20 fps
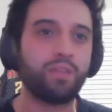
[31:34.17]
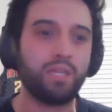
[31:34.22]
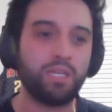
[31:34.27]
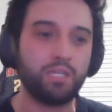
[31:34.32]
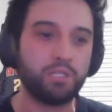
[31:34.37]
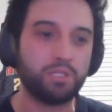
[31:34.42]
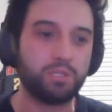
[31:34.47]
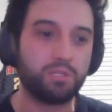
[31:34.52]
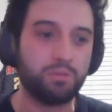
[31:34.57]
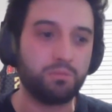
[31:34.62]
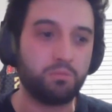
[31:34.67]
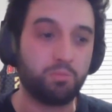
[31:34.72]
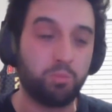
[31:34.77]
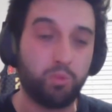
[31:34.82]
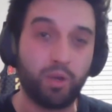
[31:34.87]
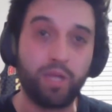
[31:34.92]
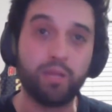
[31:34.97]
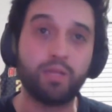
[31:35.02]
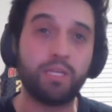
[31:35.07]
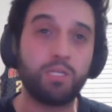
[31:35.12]
He's
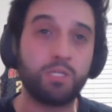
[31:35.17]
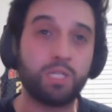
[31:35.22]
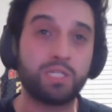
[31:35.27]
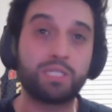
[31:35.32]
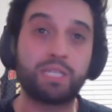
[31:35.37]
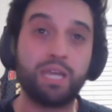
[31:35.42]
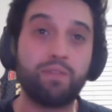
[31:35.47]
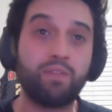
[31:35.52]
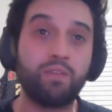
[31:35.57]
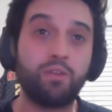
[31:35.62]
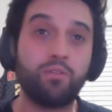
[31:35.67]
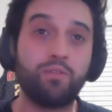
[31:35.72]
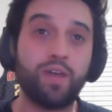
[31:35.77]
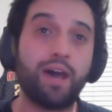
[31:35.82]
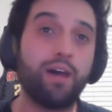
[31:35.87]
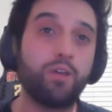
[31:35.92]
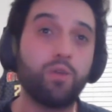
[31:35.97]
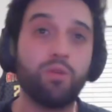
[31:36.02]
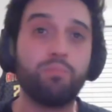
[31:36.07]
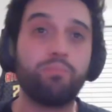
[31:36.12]
really just giving you
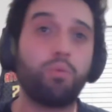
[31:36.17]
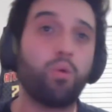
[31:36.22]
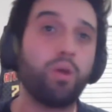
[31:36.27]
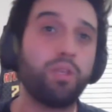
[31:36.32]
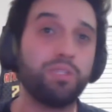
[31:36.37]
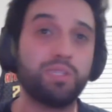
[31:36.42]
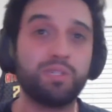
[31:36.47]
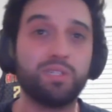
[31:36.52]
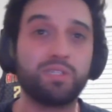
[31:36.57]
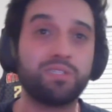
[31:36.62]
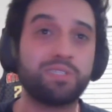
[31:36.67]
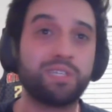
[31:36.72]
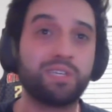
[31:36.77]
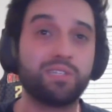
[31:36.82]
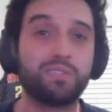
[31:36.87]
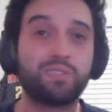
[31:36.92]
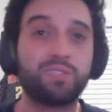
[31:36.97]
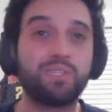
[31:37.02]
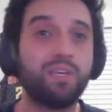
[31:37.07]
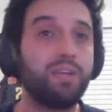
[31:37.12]
value in points and
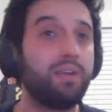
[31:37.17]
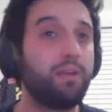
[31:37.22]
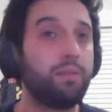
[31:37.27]
assists.